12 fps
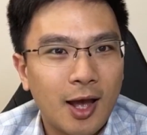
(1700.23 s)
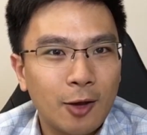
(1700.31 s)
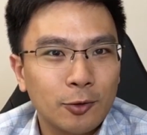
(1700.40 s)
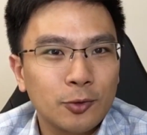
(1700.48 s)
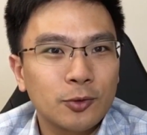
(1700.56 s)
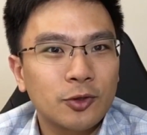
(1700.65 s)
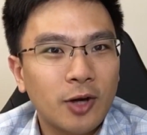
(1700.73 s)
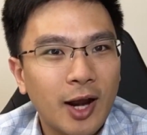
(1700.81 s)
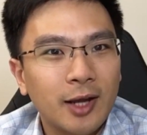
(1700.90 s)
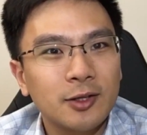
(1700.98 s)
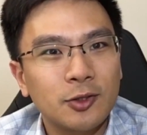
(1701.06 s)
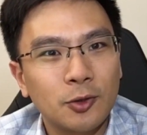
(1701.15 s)
how to
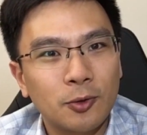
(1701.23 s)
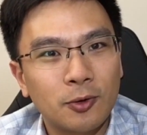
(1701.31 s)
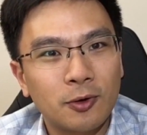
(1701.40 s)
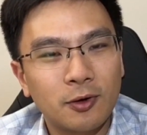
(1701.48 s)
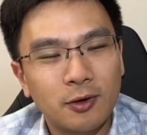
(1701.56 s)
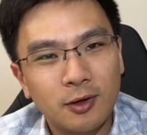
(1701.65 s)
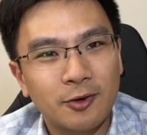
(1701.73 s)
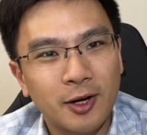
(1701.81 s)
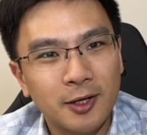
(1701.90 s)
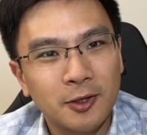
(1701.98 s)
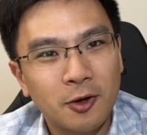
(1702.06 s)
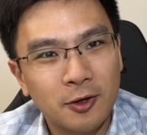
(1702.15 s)
track your
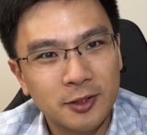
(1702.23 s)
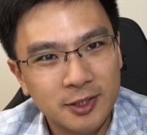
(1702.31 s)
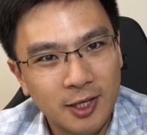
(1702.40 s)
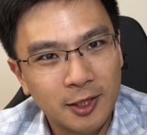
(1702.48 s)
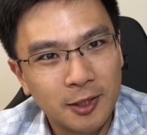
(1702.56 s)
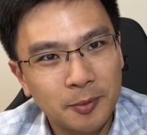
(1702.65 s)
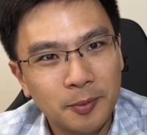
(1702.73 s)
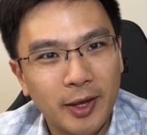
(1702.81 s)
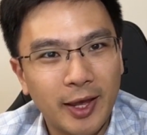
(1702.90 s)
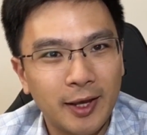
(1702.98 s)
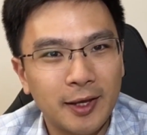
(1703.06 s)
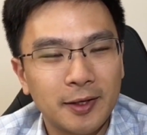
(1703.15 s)
credit card sign up,
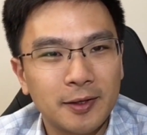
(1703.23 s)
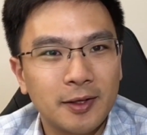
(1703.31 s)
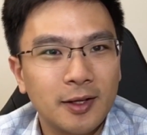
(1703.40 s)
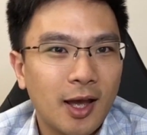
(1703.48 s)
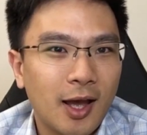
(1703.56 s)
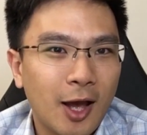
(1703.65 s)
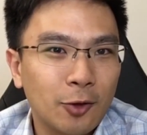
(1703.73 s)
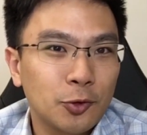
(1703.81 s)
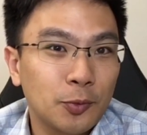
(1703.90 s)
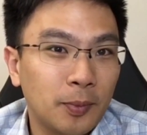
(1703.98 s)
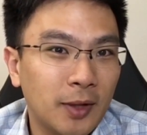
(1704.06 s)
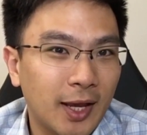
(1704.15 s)
and how
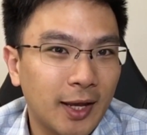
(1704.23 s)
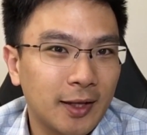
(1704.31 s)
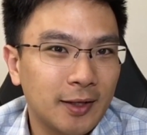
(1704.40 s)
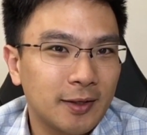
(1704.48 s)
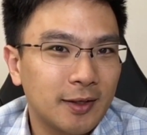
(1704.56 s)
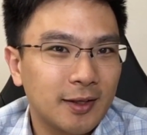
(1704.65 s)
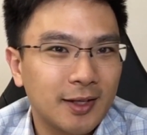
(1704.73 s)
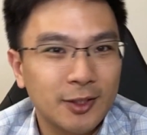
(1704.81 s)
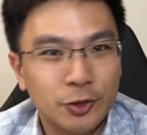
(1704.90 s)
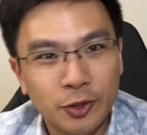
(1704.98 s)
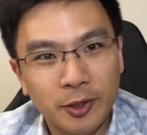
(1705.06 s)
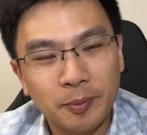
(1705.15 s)
to plan a
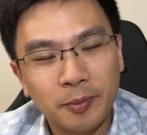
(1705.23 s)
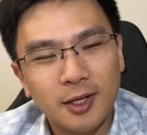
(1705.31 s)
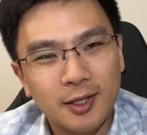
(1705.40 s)
trip.